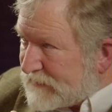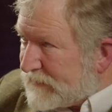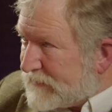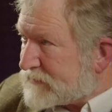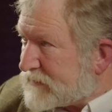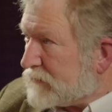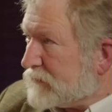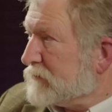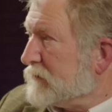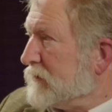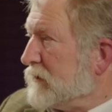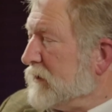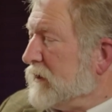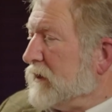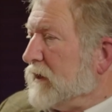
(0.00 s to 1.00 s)
listen.
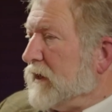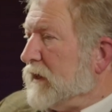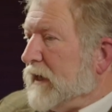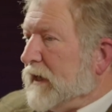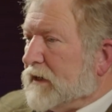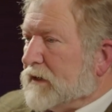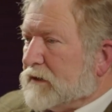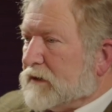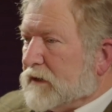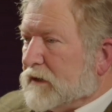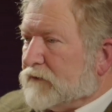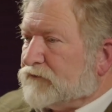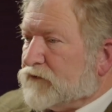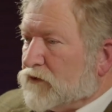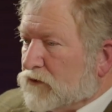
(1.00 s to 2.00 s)
And
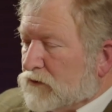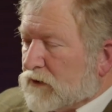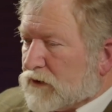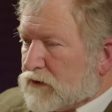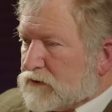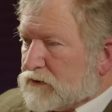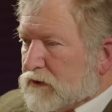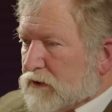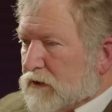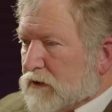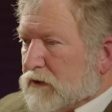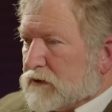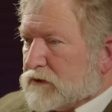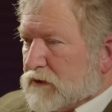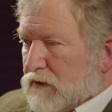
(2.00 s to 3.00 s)
if you learn
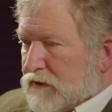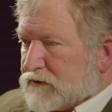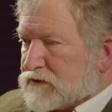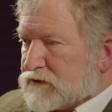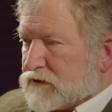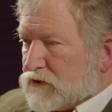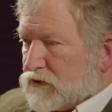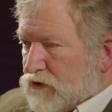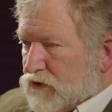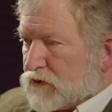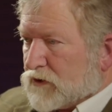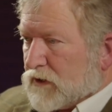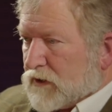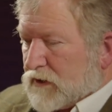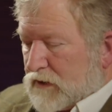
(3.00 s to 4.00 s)
to listen, you're
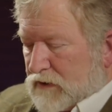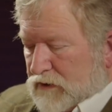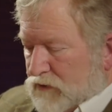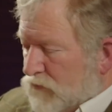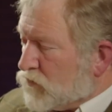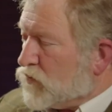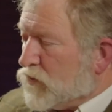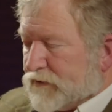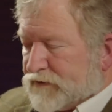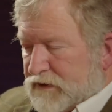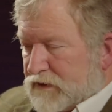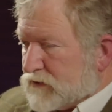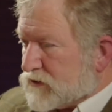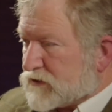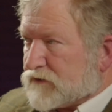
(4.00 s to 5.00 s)
going to,
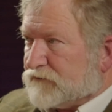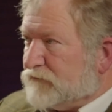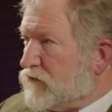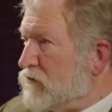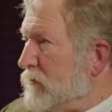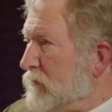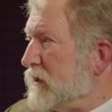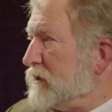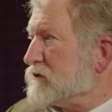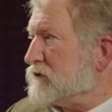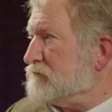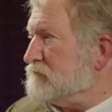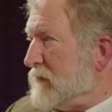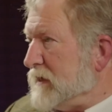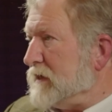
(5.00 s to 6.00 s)
within just a few minutes
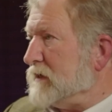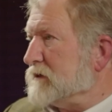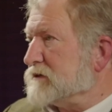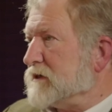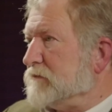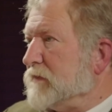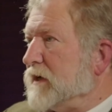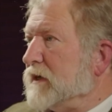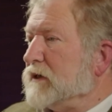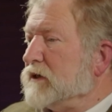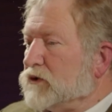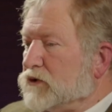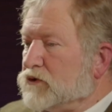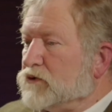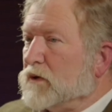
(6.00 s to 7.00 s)
of meeting
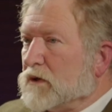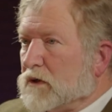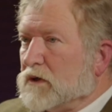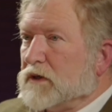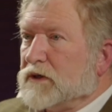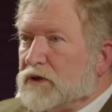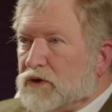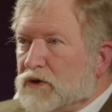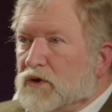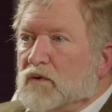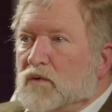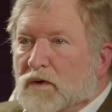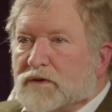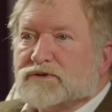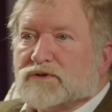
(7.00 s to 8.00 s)
somebody, you are going to know
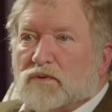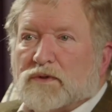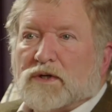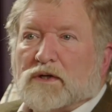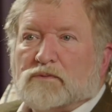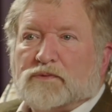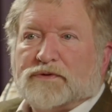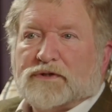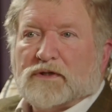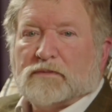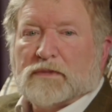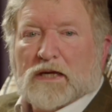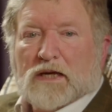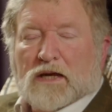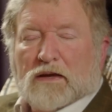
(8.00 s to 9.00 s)
what's going on with them.
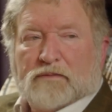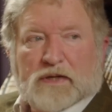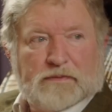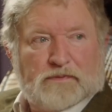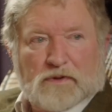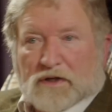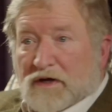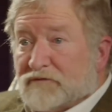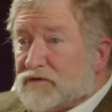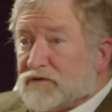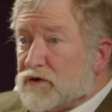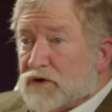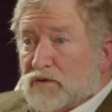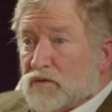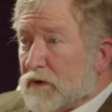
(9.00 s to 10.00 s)
People love to
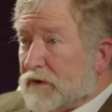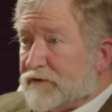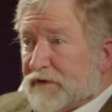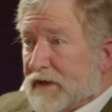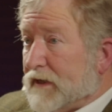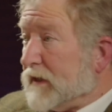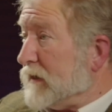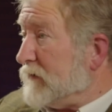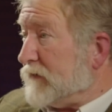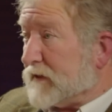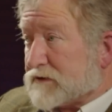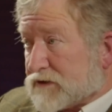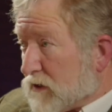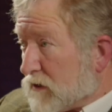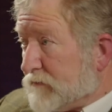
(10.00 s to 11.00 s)
do one thing, and
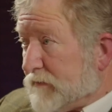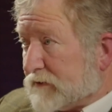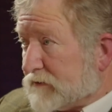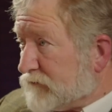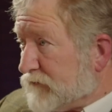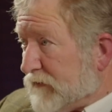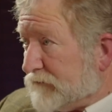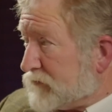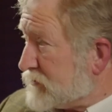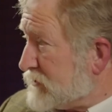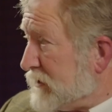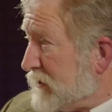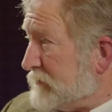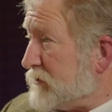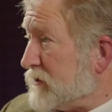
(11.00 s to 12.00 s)
that's talk about their favorite
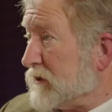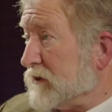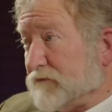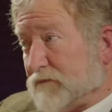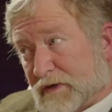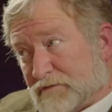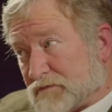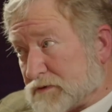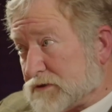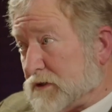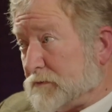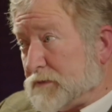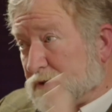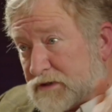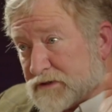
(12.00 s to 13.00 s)
subject. And the favorite
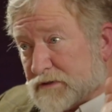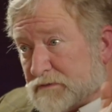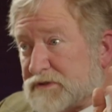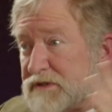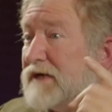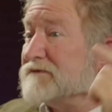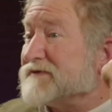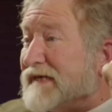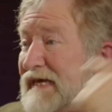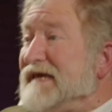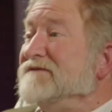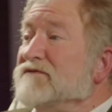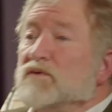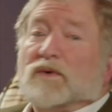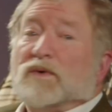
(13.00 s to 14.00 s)
subject is themselves.
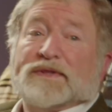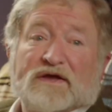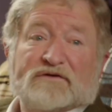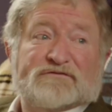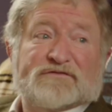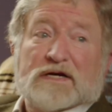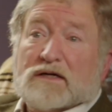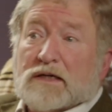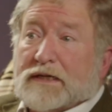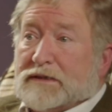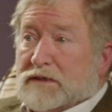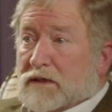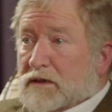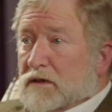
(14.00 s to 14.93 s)
Even when they fear it,